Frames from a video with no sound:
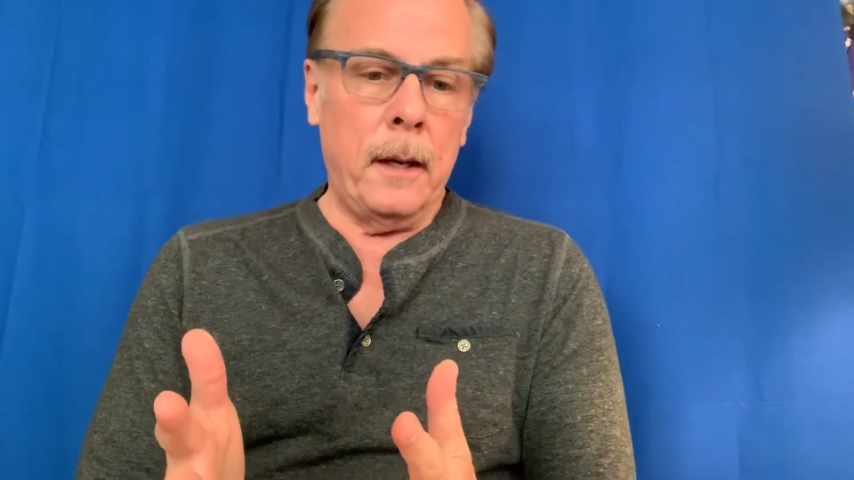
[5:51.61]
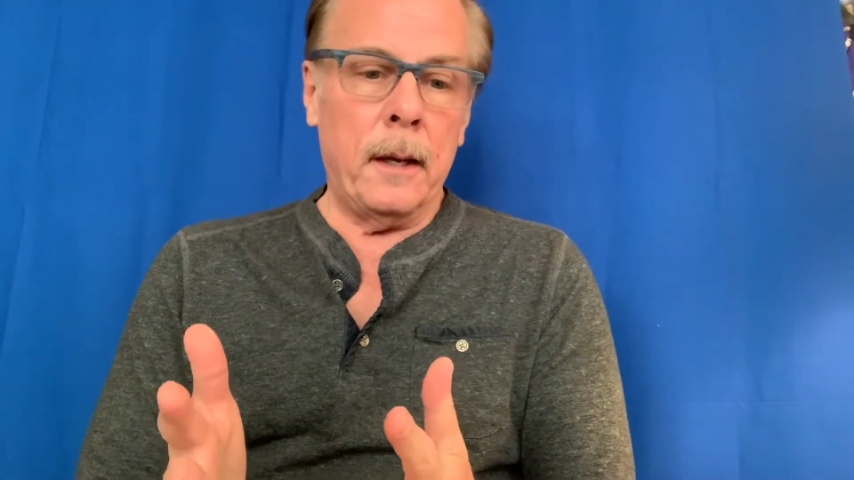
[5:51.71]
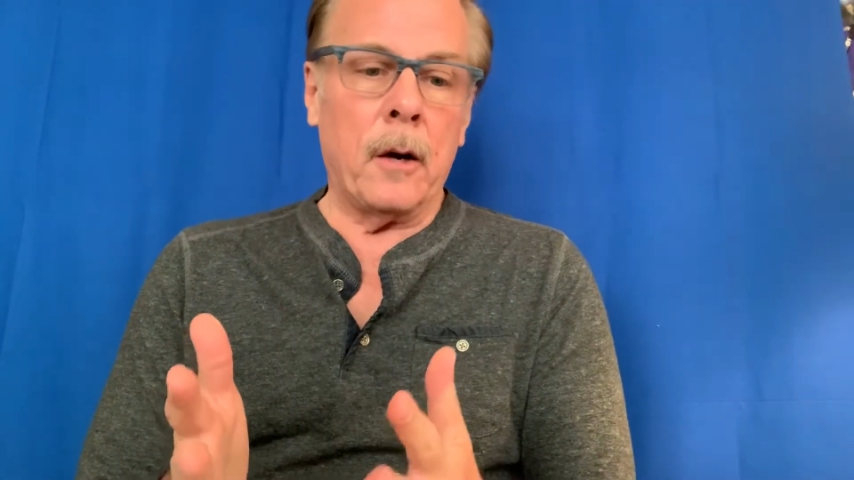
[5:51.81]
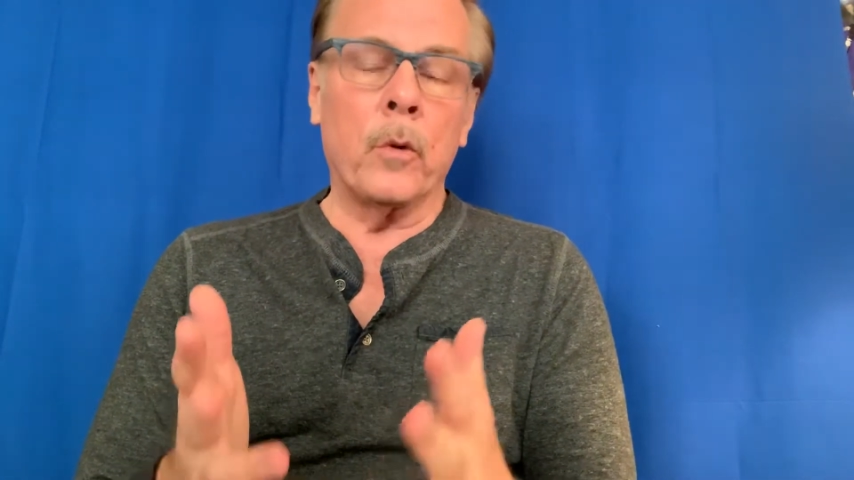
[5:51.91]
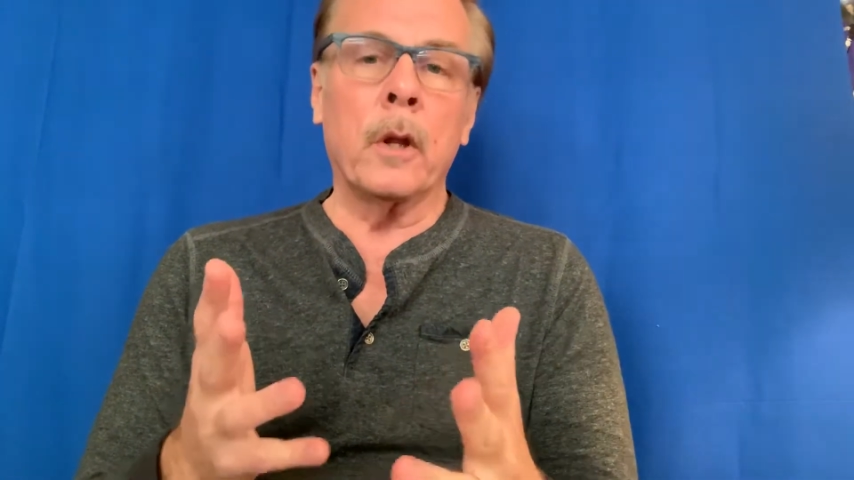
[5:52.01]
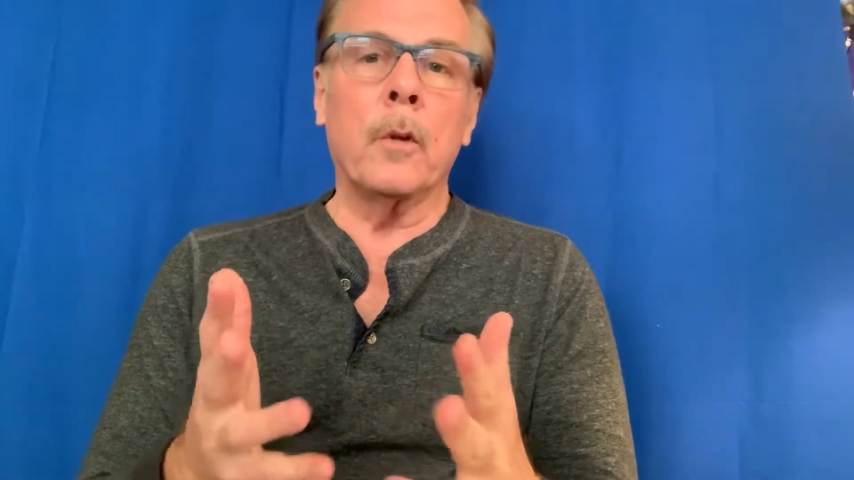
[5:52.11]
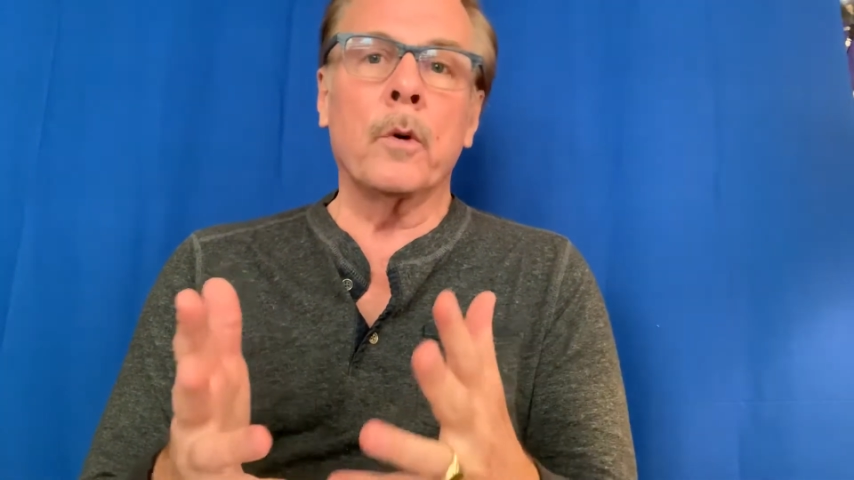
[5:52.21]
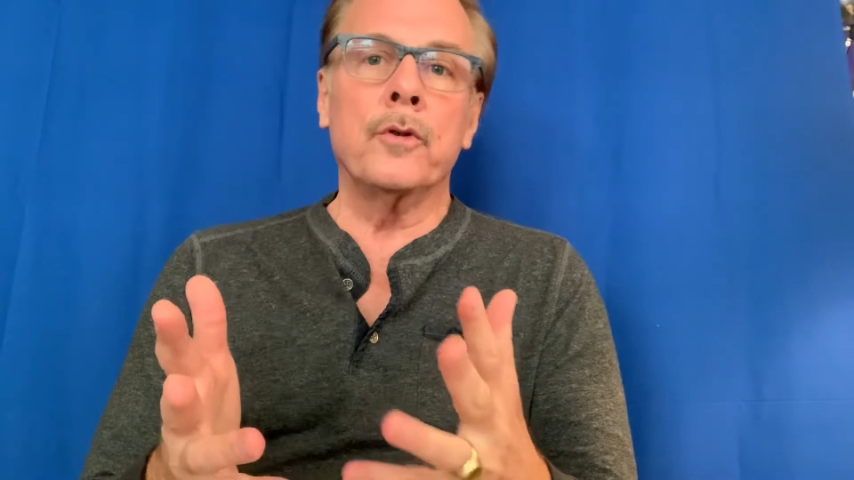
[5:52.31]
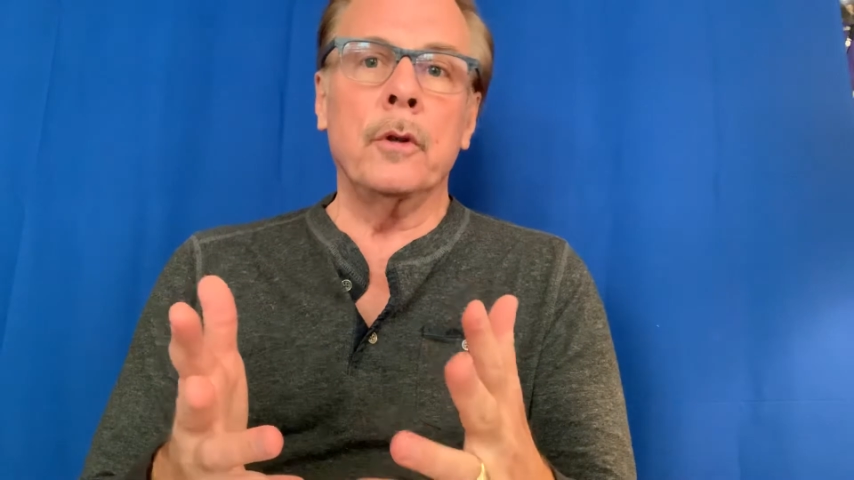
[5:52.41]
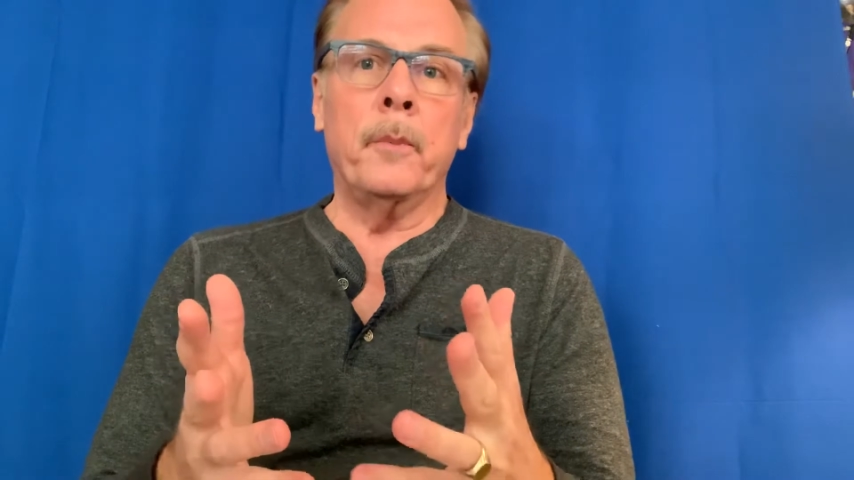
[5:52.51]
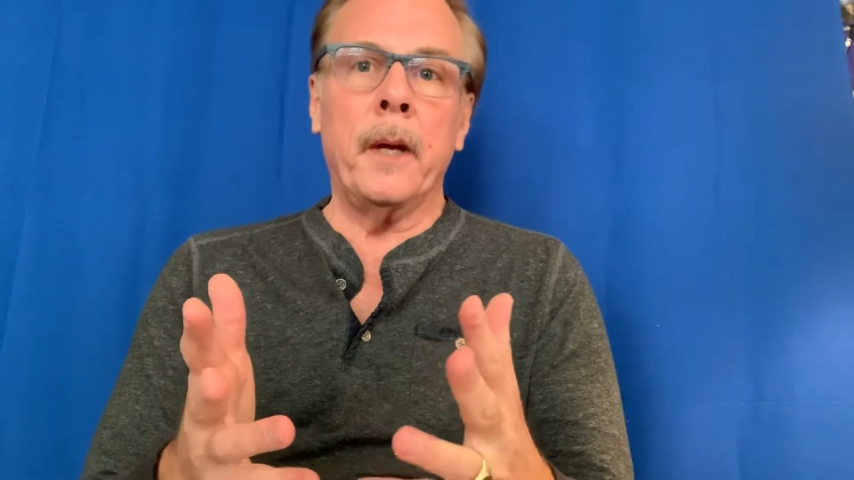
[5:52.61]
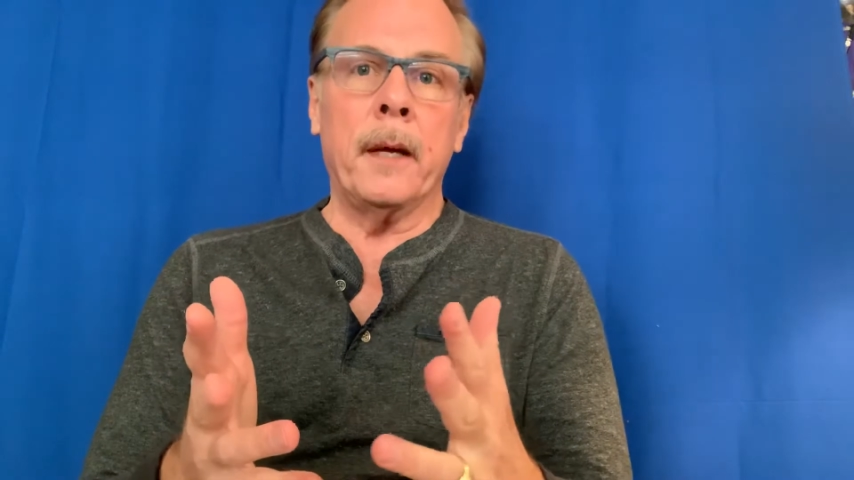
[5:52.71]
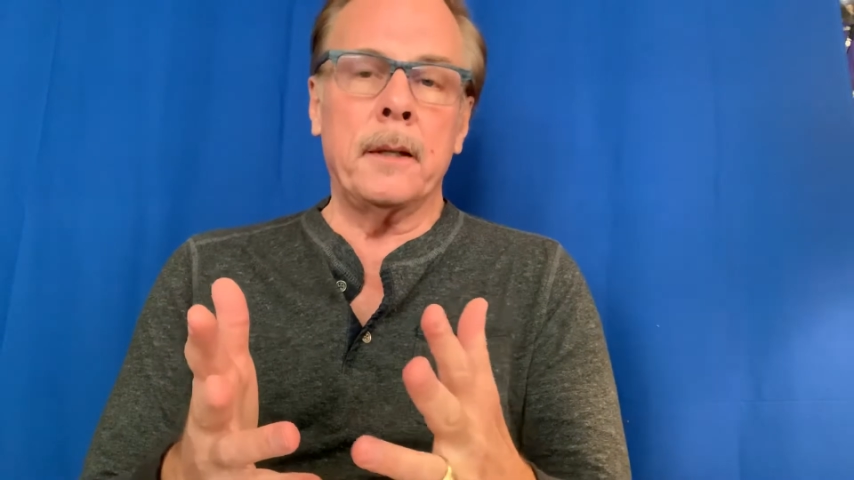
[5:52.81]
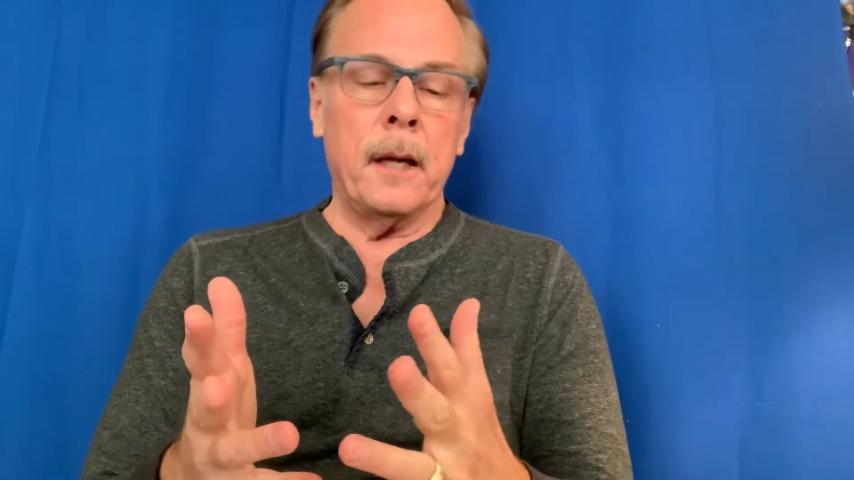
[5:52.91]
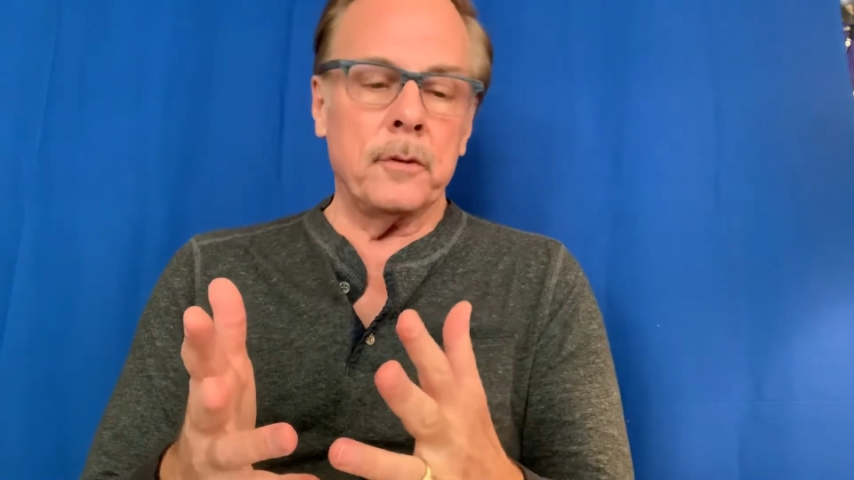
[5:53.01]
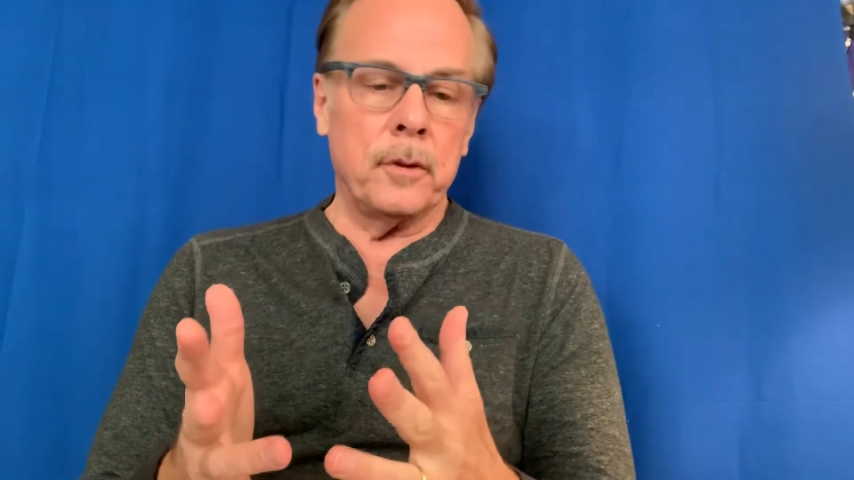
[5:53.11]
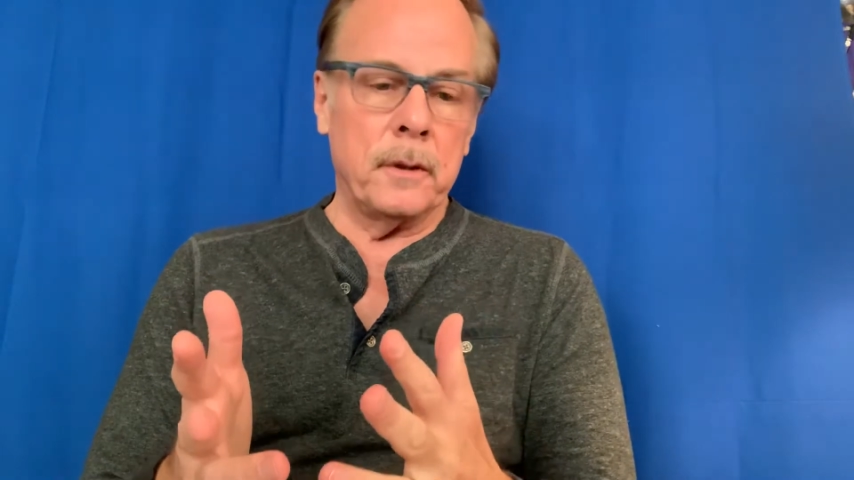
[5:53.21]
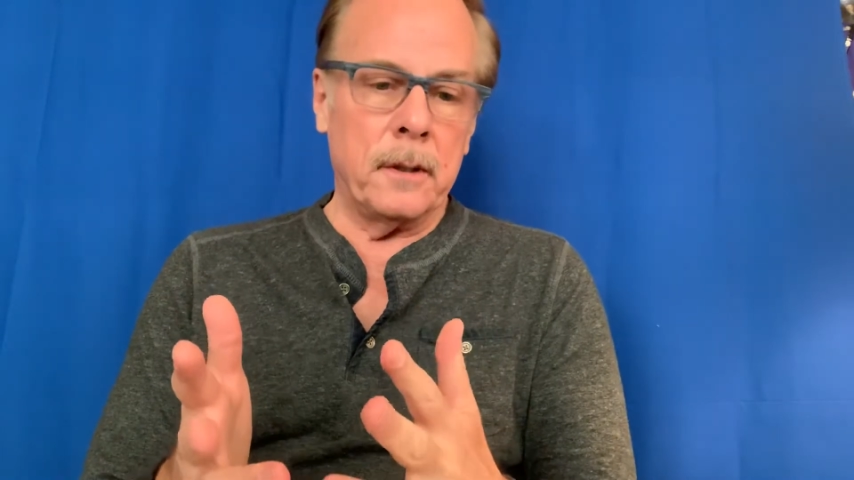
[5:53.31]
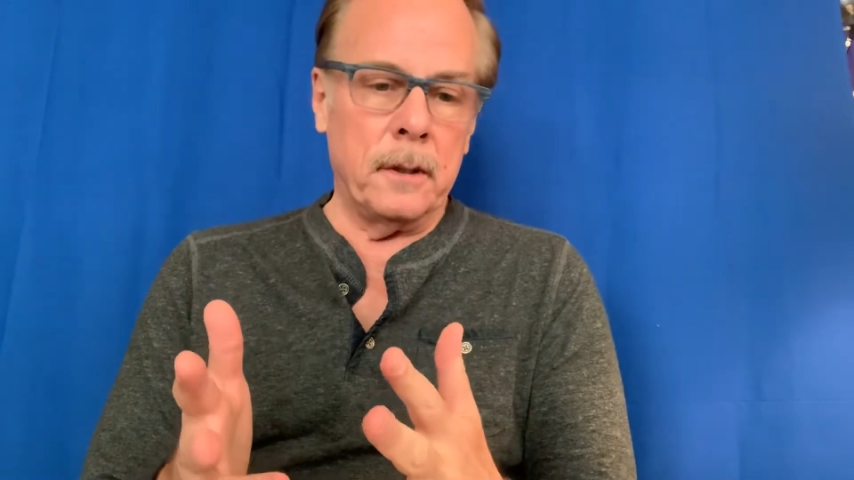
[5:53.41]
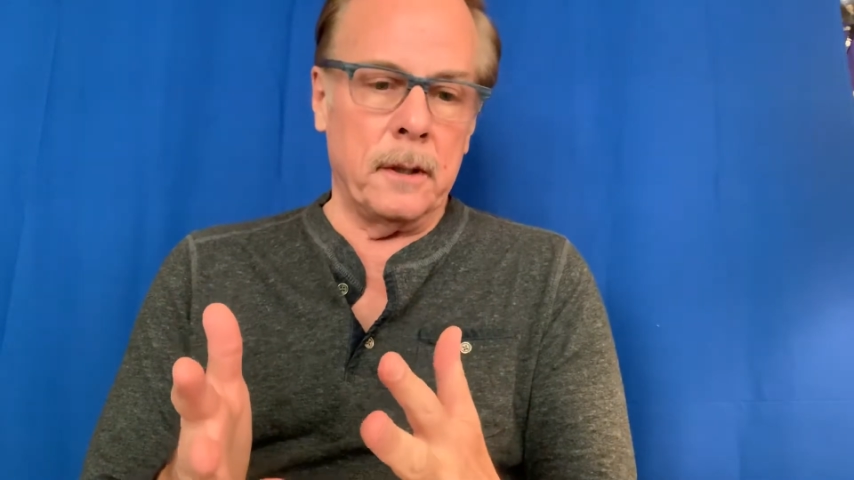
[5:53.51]
And I really want you to pay attention
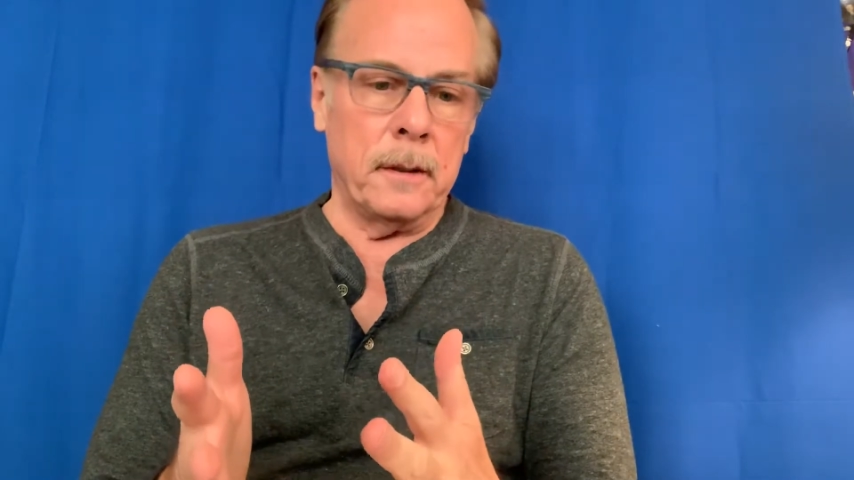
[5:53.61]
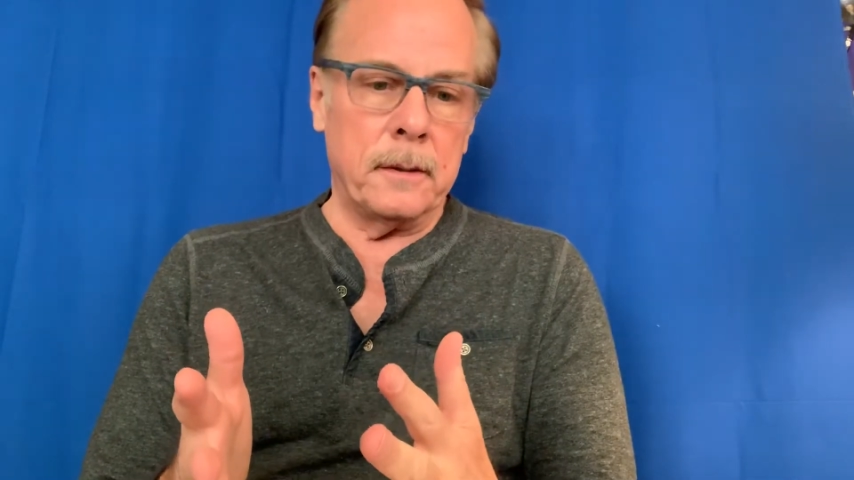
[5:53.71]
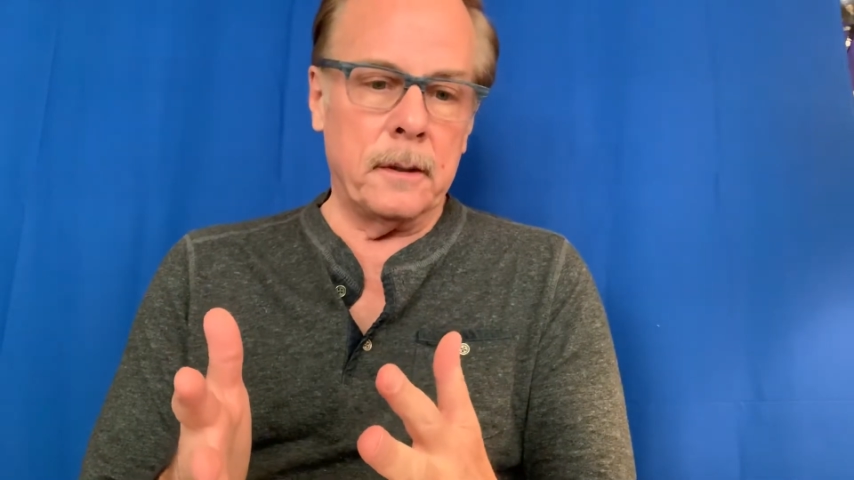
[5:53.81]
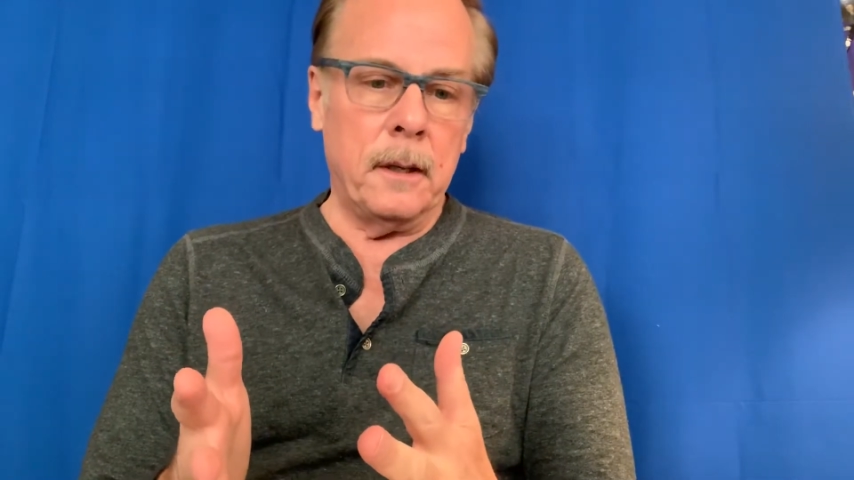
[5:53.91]
to this.